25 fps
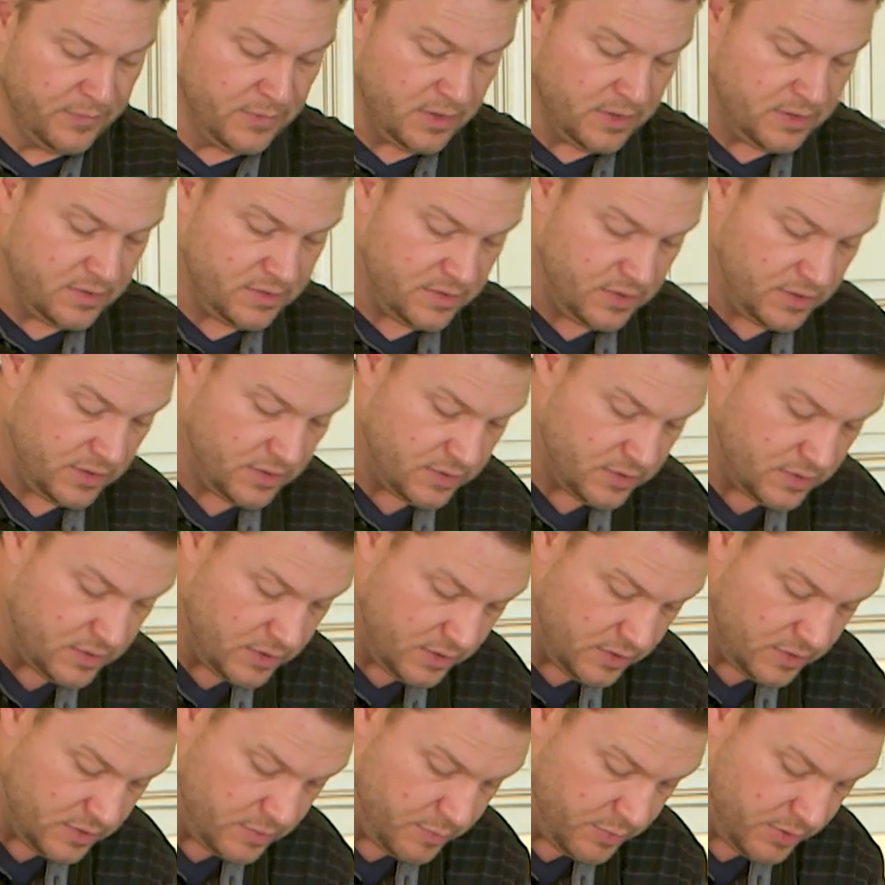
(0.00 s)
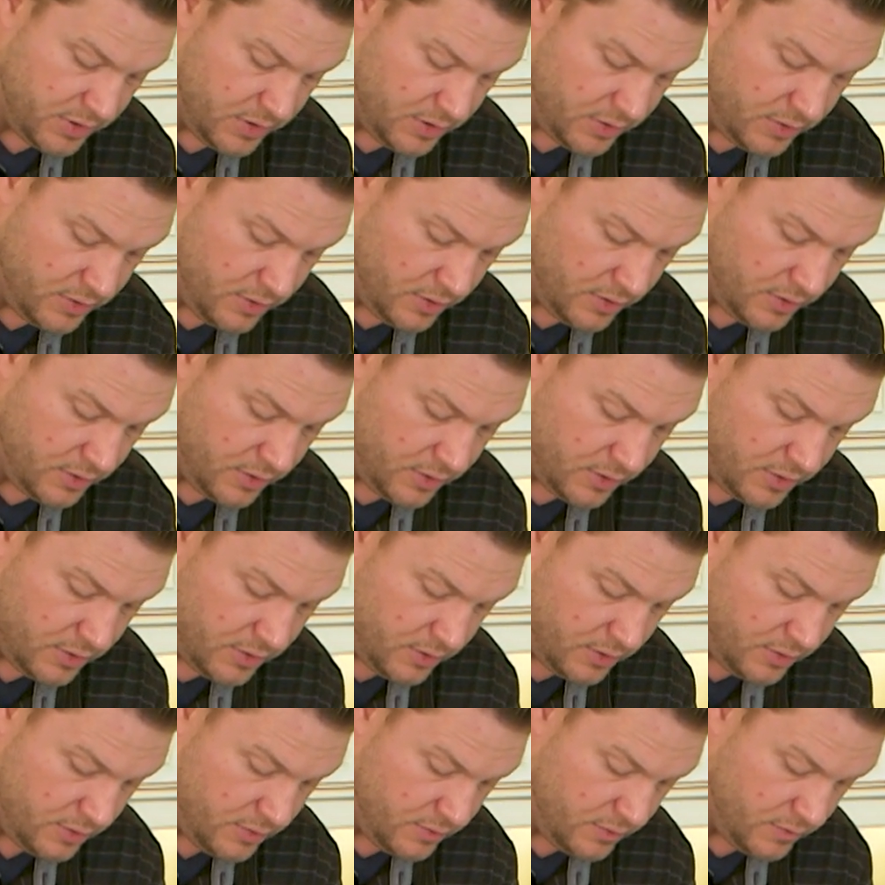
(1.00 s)
6 nice big garlic
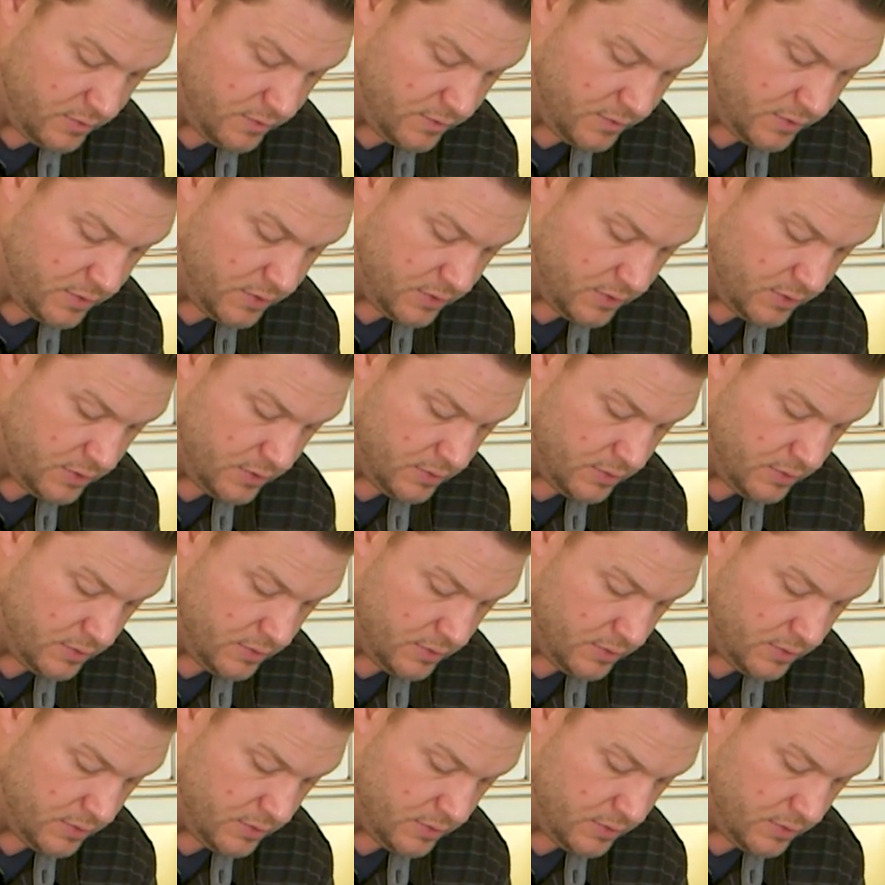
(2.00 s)
cloves.